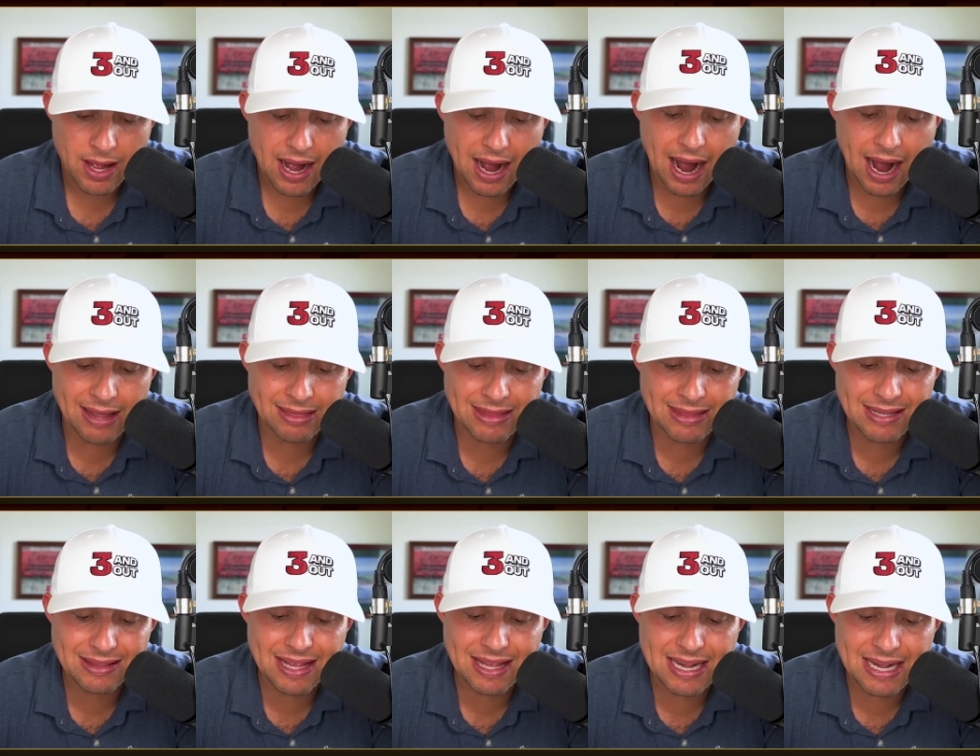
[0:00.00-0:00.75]
I
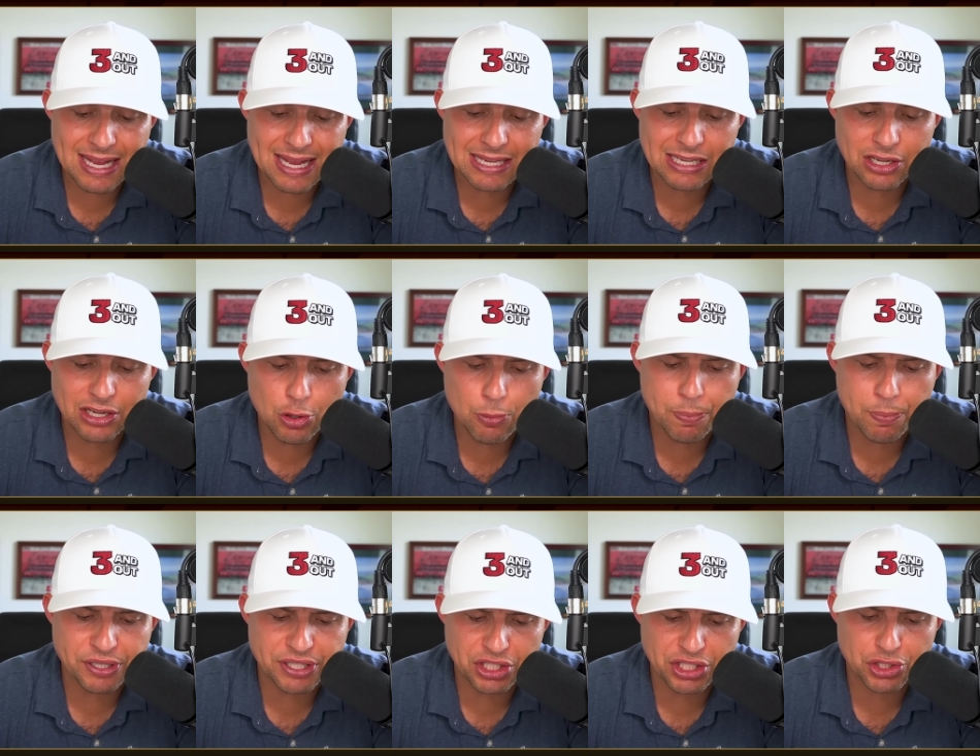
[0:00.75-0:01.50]
think they need to do
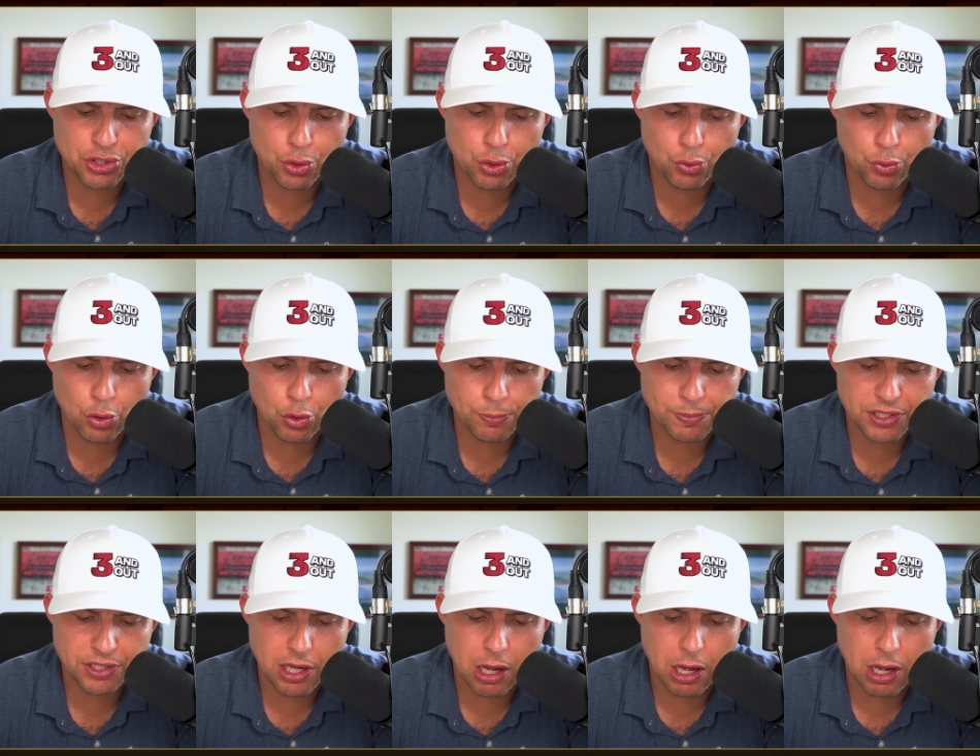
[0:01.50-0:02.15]
positional groups